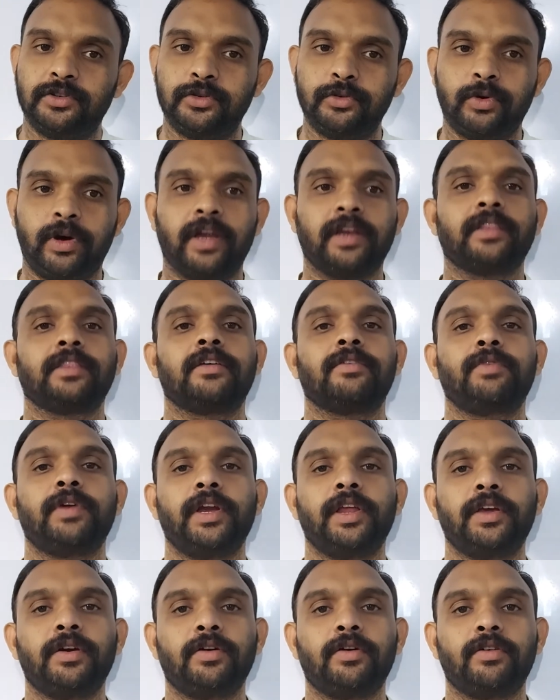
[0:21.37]
to another
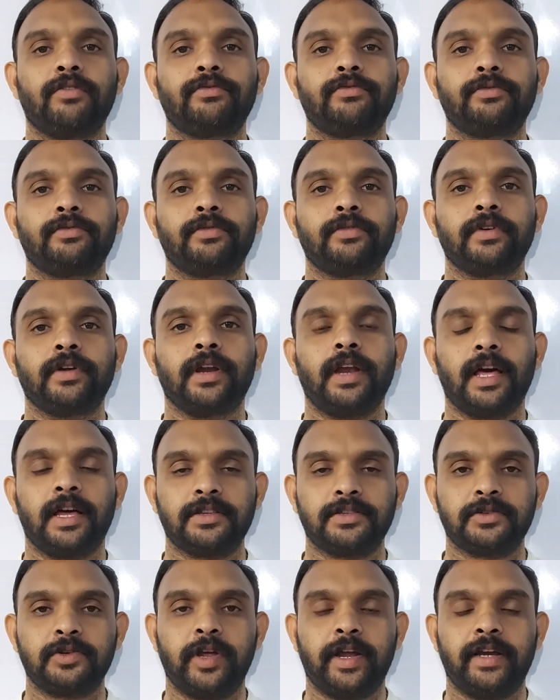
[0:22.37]
video of
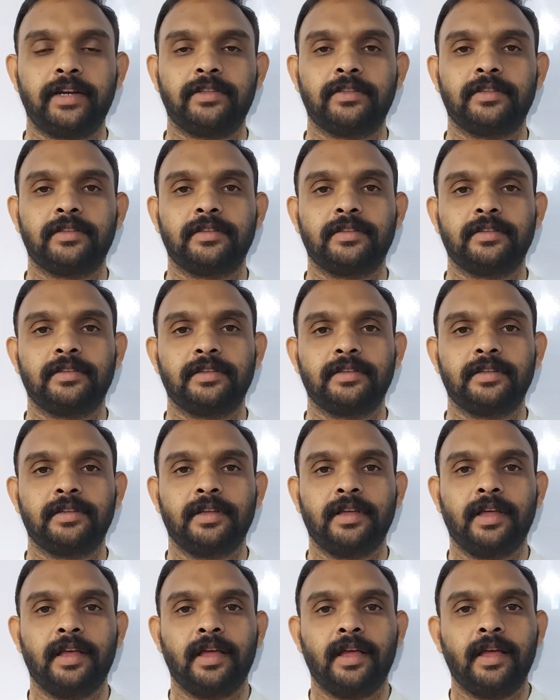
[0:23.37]
class 9th.
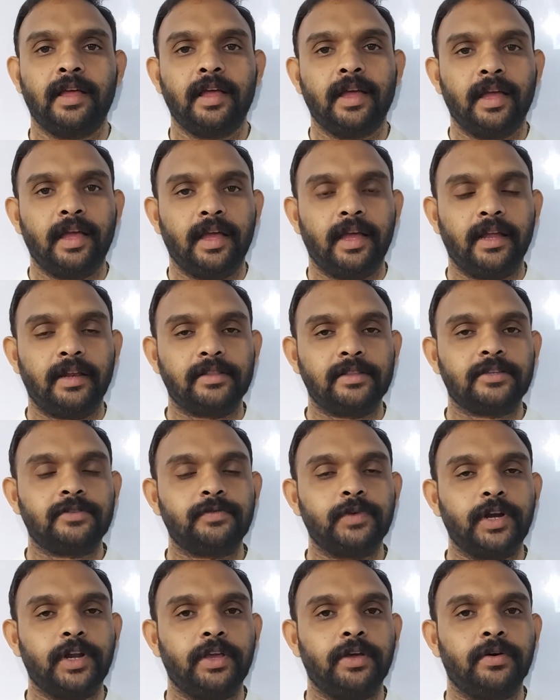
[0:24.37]
In this
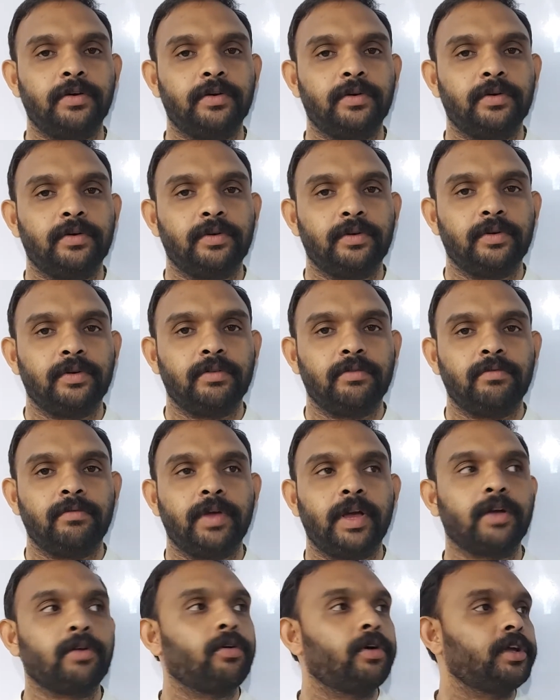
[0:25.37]
video,
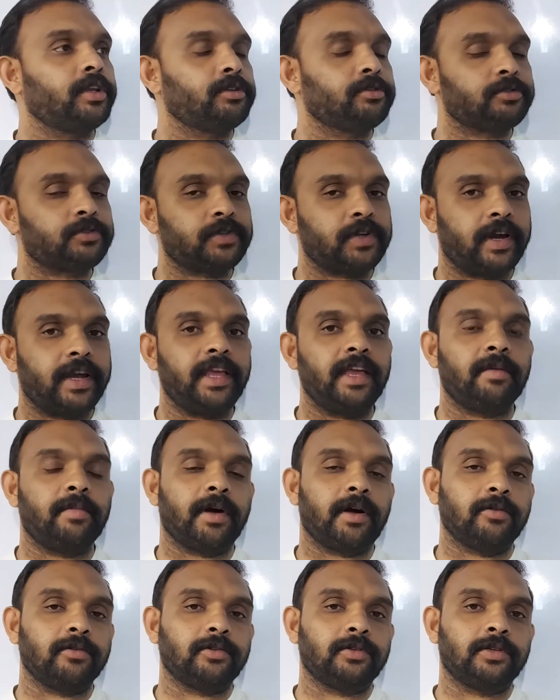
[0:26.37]
we are going to study
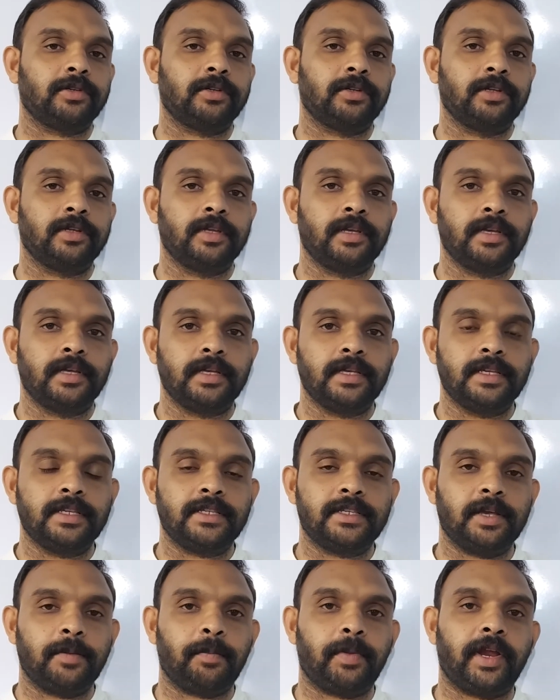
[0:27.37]
about
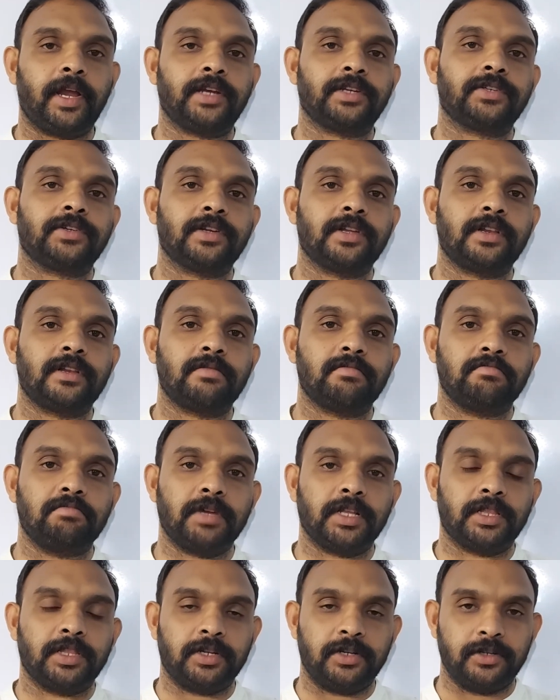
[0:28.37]
separational
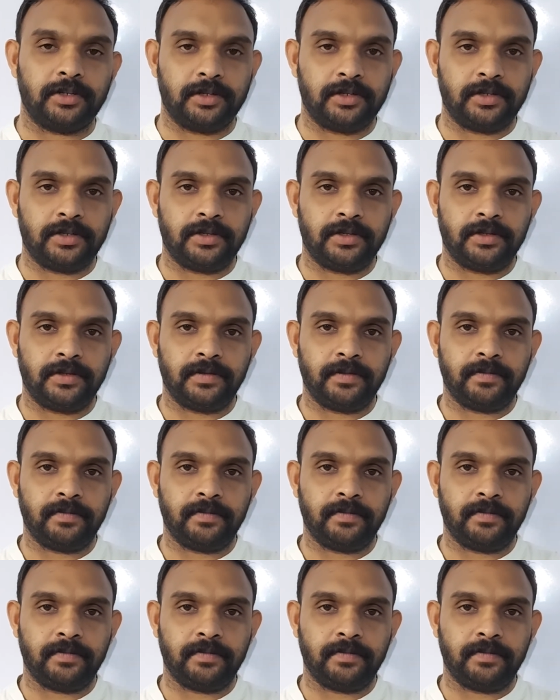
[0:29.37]
methods.